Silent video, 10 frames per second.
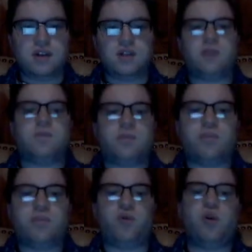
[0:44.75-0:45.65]
So,
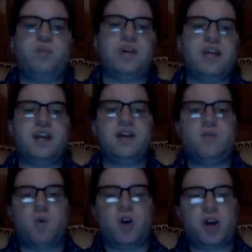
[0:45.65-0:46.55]
before beginning
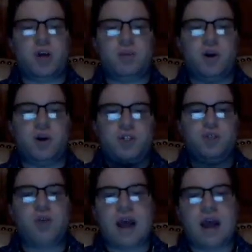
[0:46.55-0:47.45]
work on part
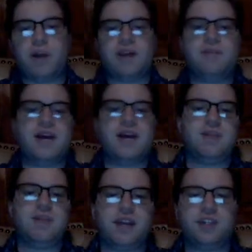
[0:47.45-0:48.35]
two, I recommend
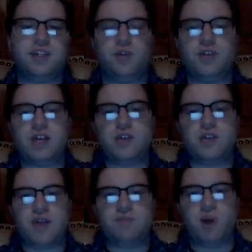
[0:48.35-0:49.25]
making sure that you
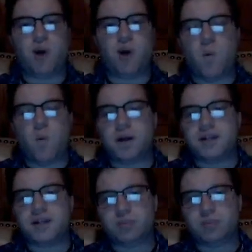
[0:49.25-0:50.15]
have part
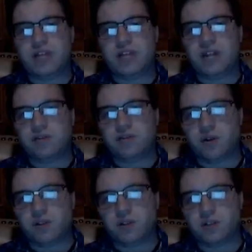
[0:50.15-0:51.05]
one completed
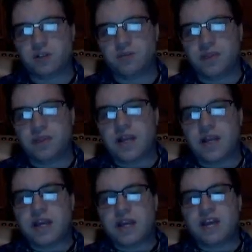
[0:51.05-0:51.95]
first.
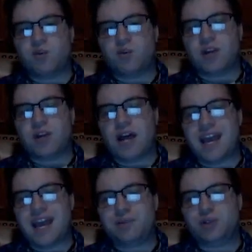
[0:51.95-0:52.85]
If you are not
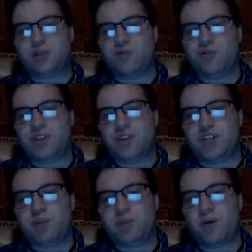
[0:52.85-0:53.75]
able to
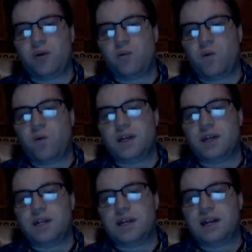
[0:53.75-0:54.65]
finish part one,